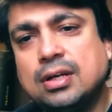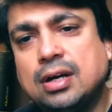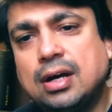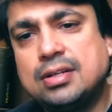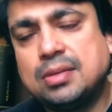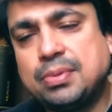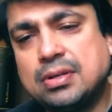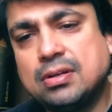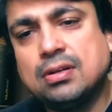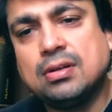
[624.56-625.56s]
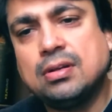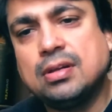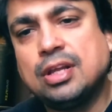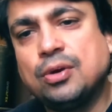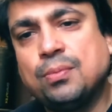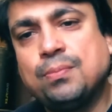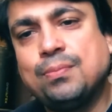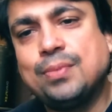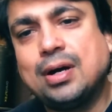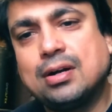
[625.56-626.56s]
typical,
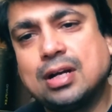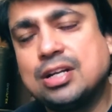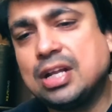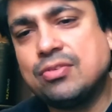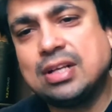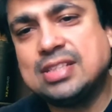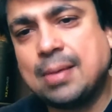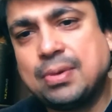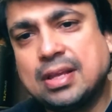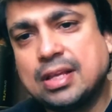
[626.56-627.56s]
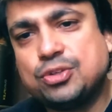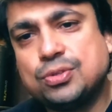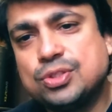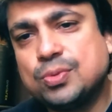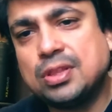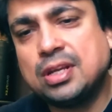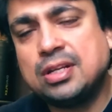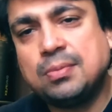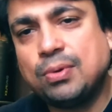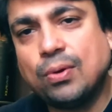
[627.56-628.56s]
containerized applications when they're
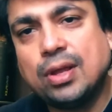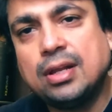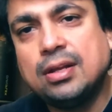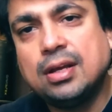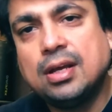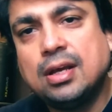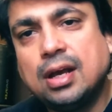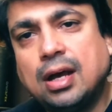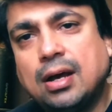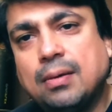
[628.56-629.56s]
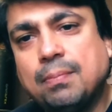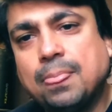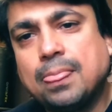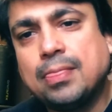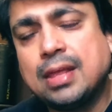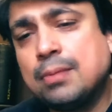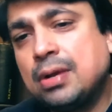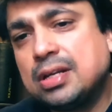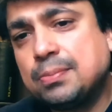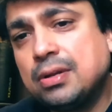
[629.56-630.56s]
deployed, there are
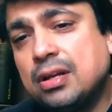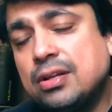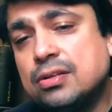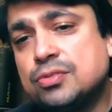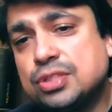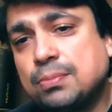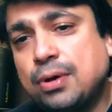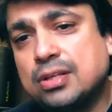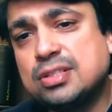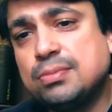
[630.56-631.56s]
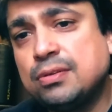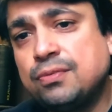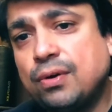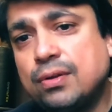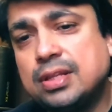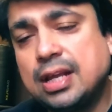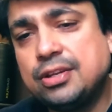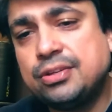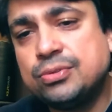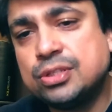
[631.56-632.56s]
multiple layers which are possible for the end
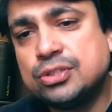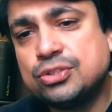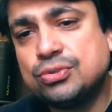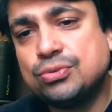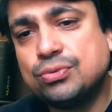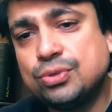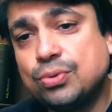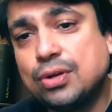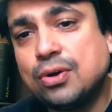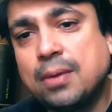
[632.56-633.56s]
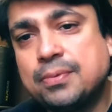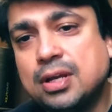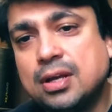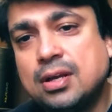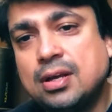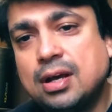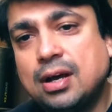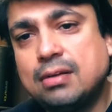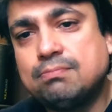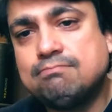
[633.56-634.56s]
users to adopt.
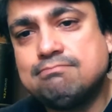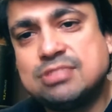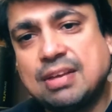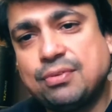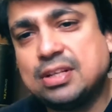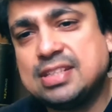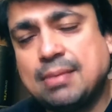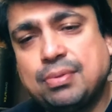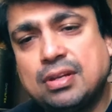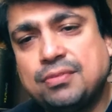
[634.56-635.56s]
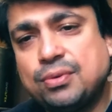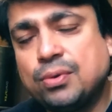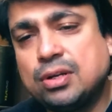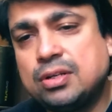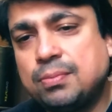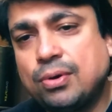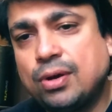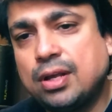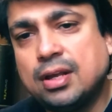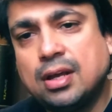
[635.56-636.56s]
Uh, Say, for example, if you want to
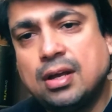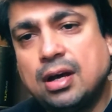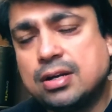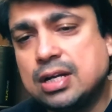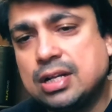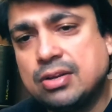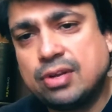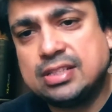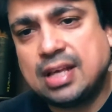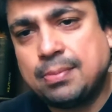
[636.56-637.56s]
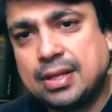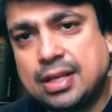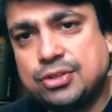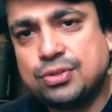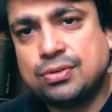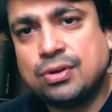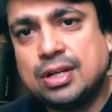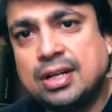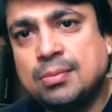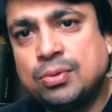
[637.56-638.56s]
deploy a containerized application on
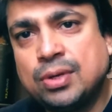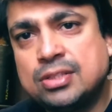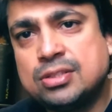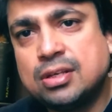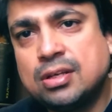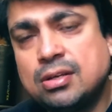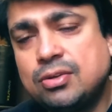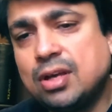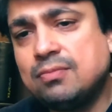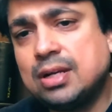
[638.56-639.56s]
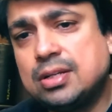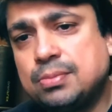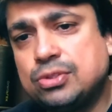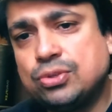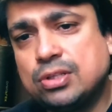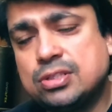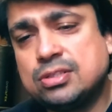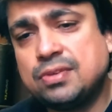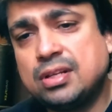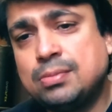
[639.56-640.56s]
AWS, you have multiple choices
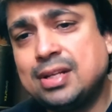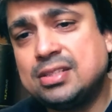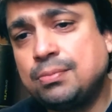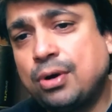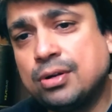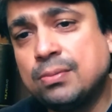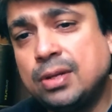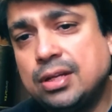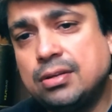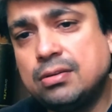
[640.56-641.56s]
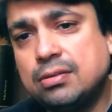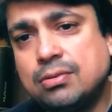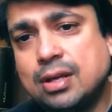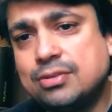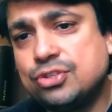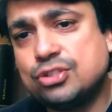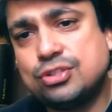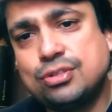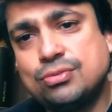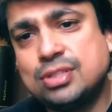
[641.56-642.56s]
available. As a bottom layer, you can just
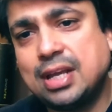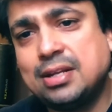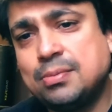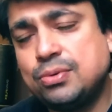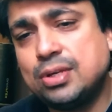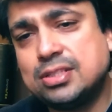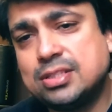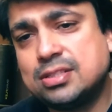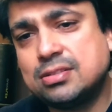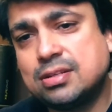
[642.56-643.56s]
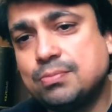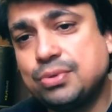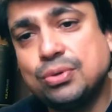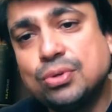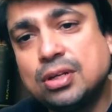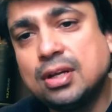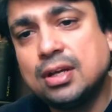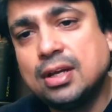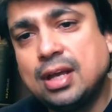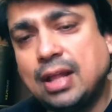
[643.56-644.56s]
use AWS's compute,
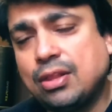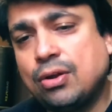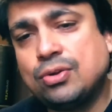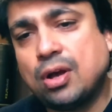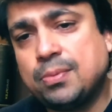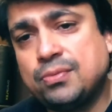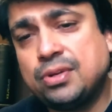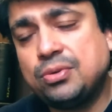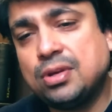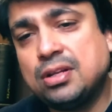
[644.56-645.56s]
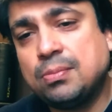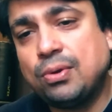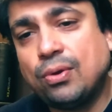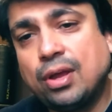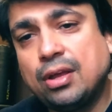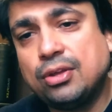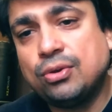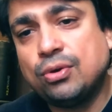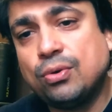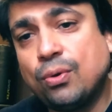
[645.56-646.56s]
and then on top of it, you can deploy
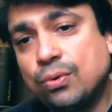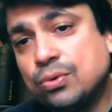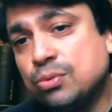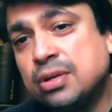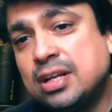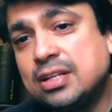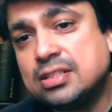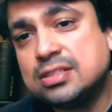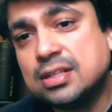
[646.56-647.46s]
your own Kubernetes,